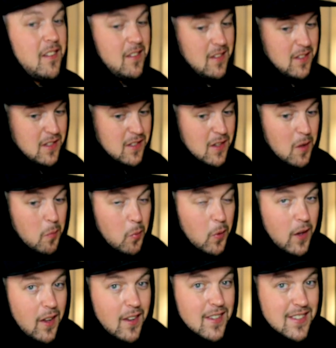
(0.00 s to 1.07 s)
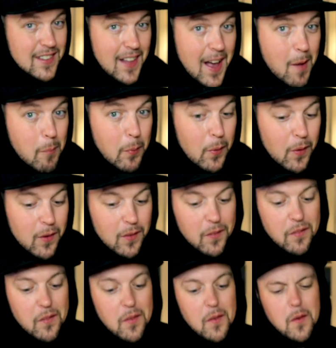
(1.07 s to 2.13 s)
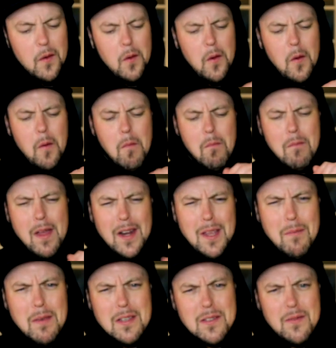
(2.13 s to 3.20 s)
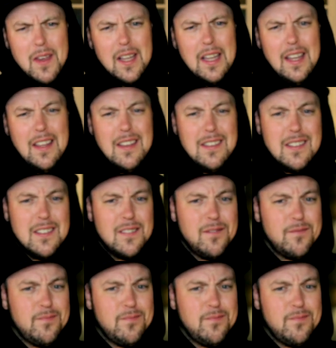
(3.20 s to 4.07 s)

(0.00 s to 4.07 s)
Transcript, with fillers: Subway Slapper, many Miss Vickies,